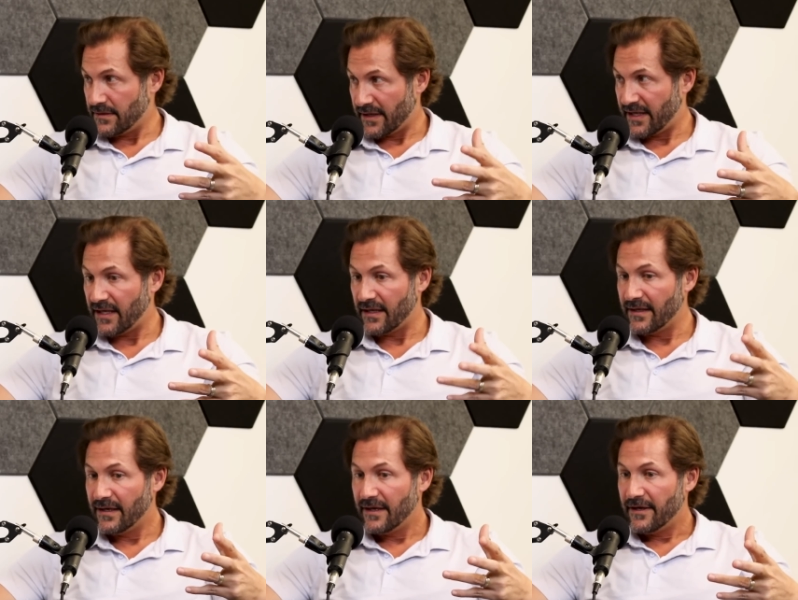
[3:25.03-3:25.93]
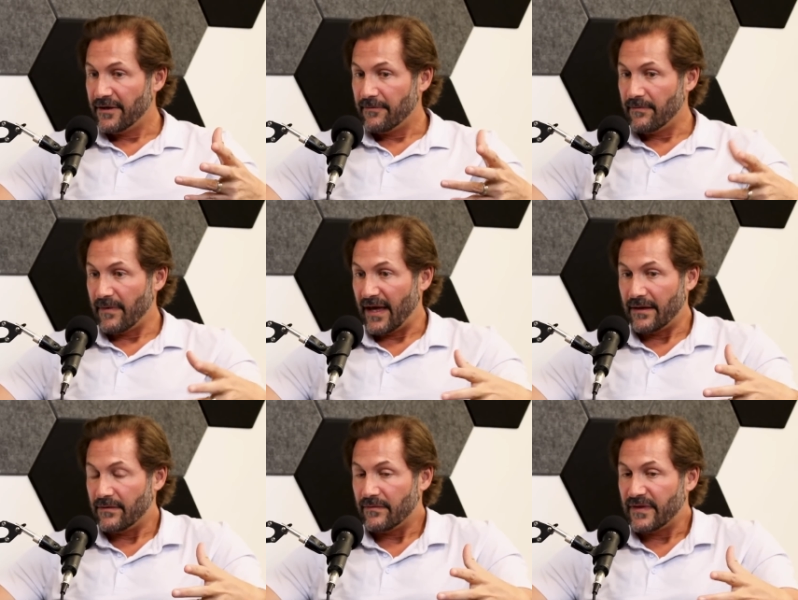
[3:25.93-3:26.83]
a key,
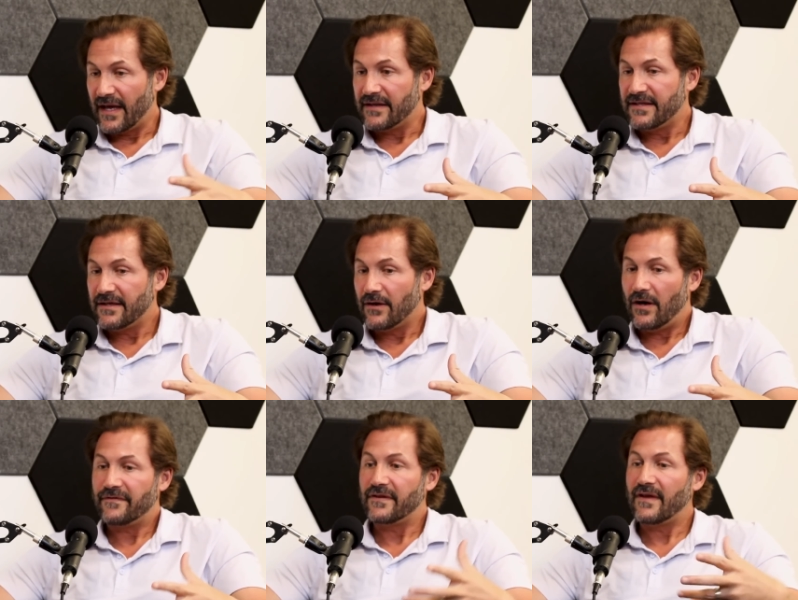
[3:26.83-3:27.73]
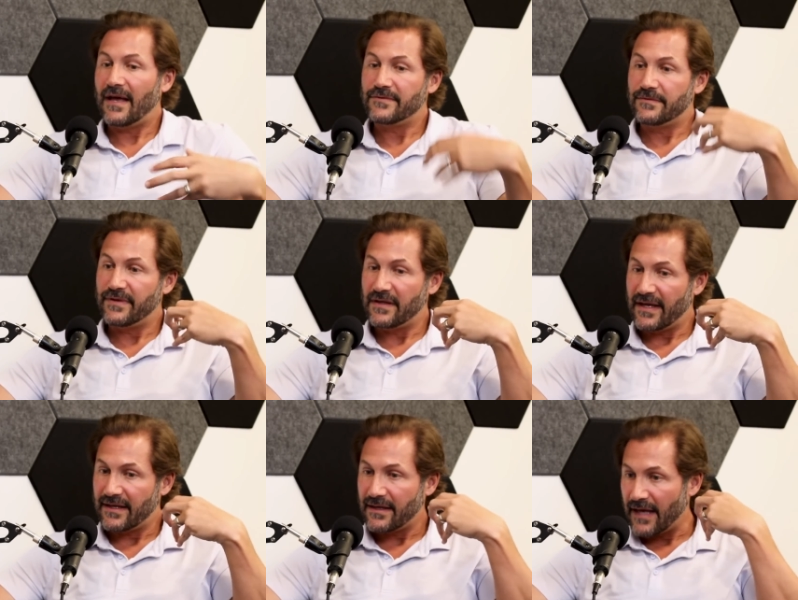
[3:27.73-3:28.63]
and the idea oftentimes would be
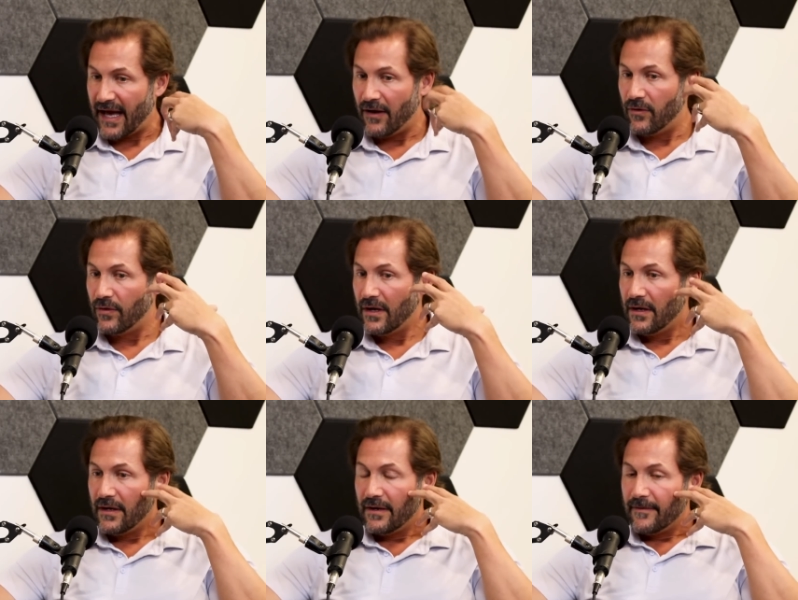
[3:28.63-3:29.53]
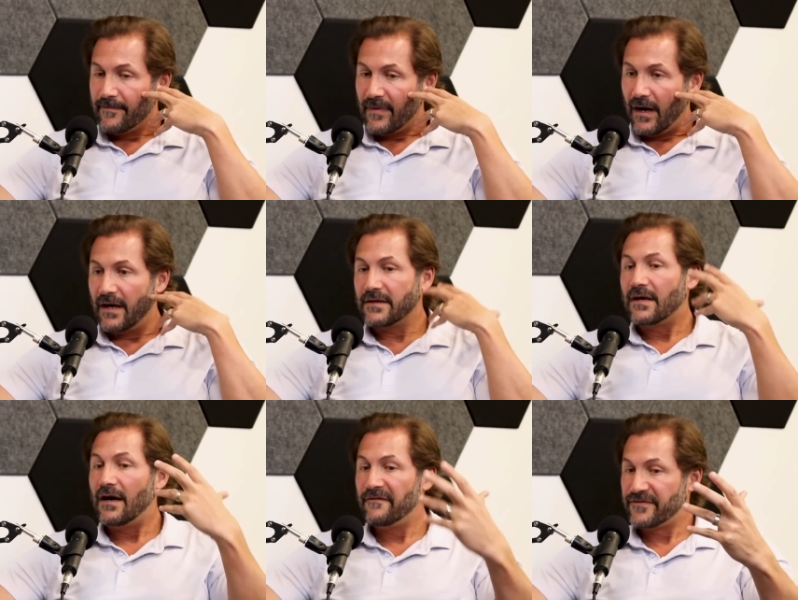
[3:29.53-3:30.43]
like how
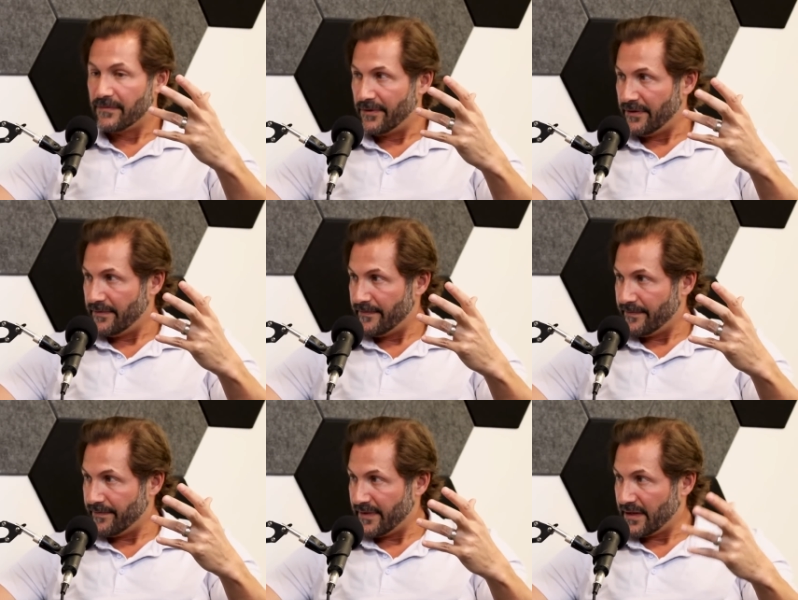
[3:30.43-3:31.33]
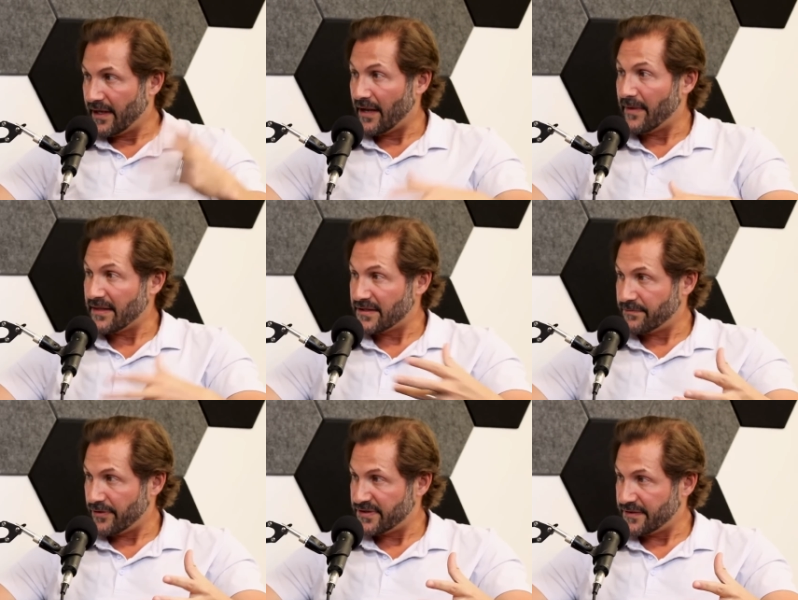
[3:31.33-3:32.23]
uncomfortable can I make this
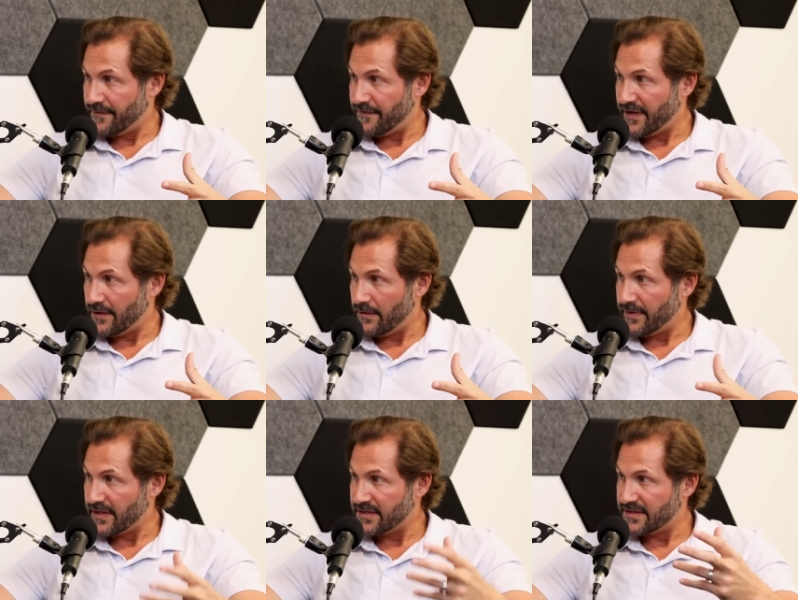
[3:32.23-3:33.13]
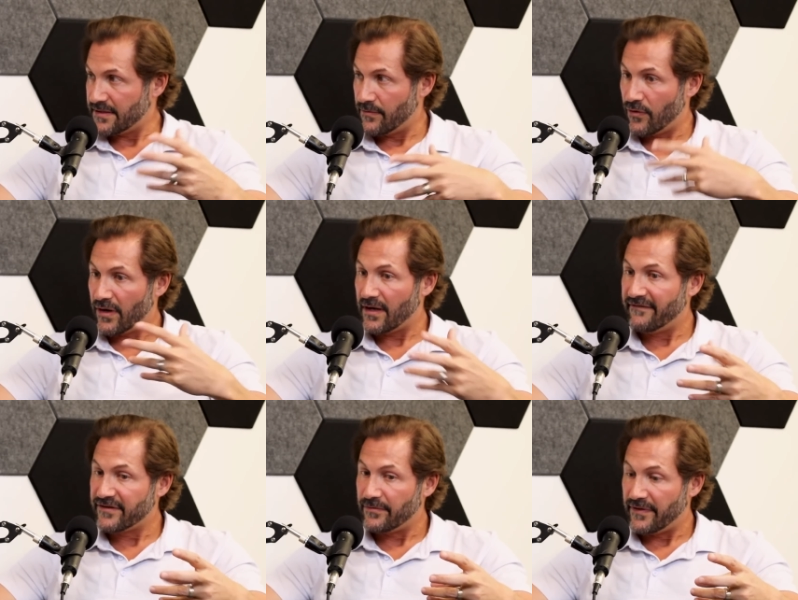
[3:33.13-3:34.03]
person feel? Because the more
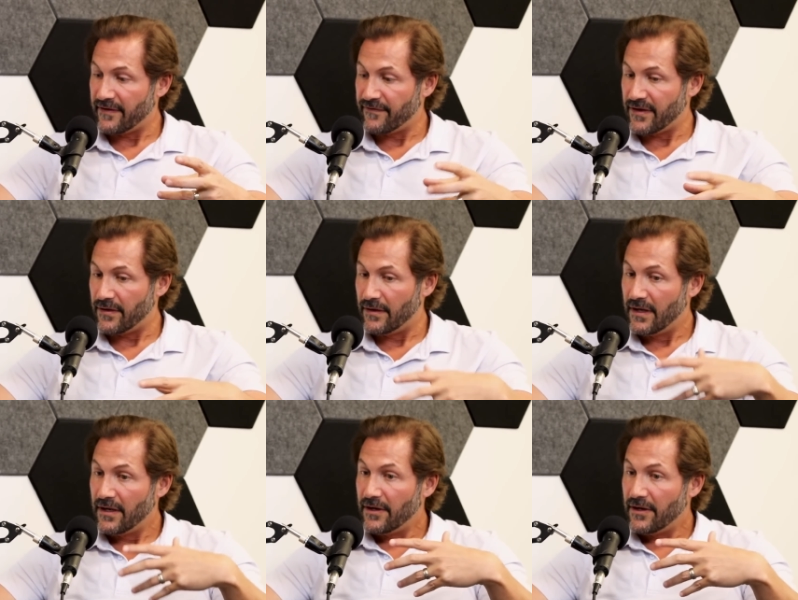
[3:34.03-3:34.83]
uncomfortable they feel,